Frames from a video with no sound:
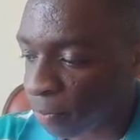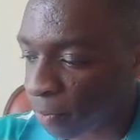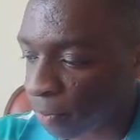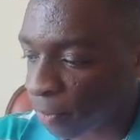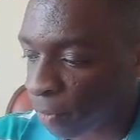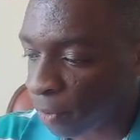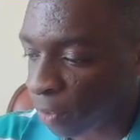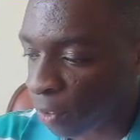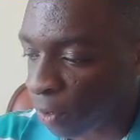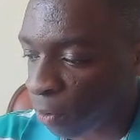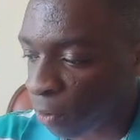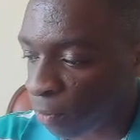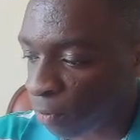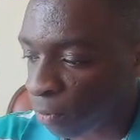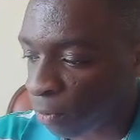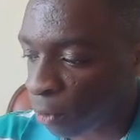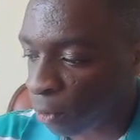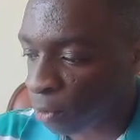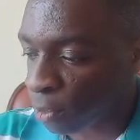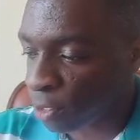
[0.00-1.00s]
of
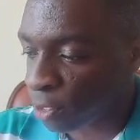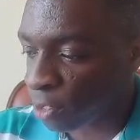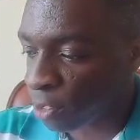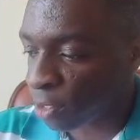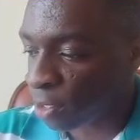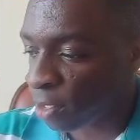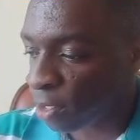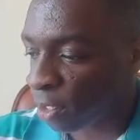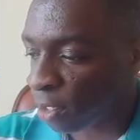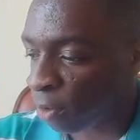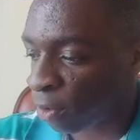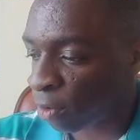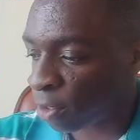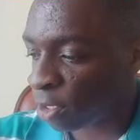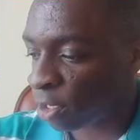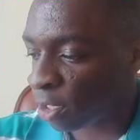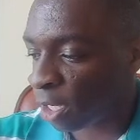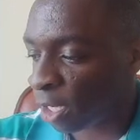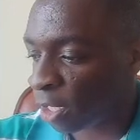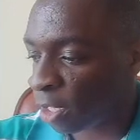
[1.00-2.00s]
course,
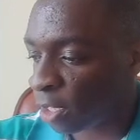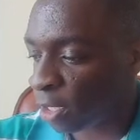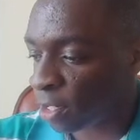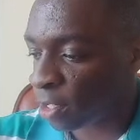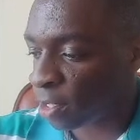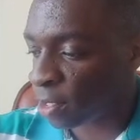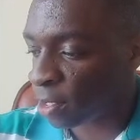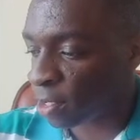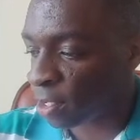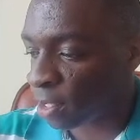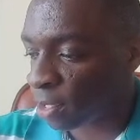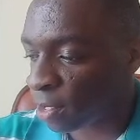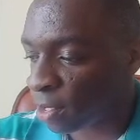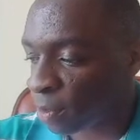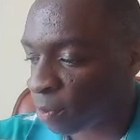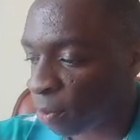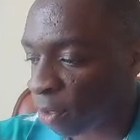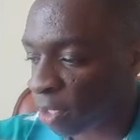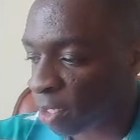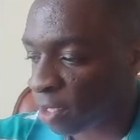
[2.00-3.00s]
contain
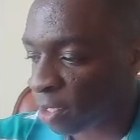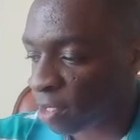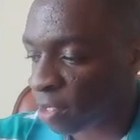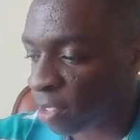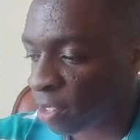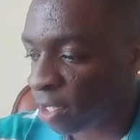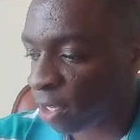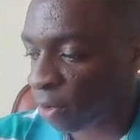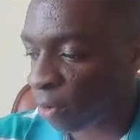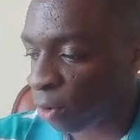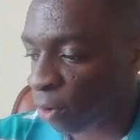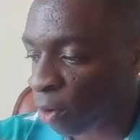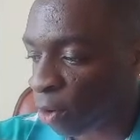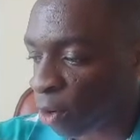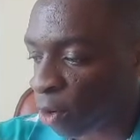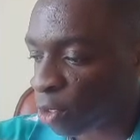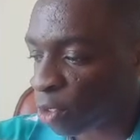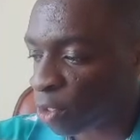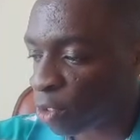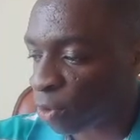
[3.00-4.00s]

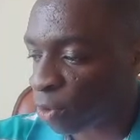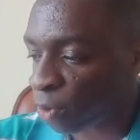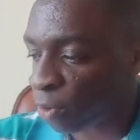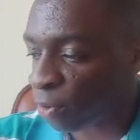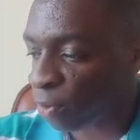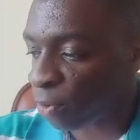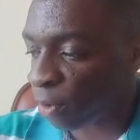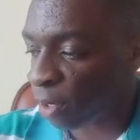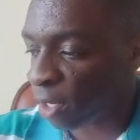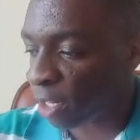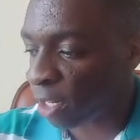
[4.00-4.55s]
6.023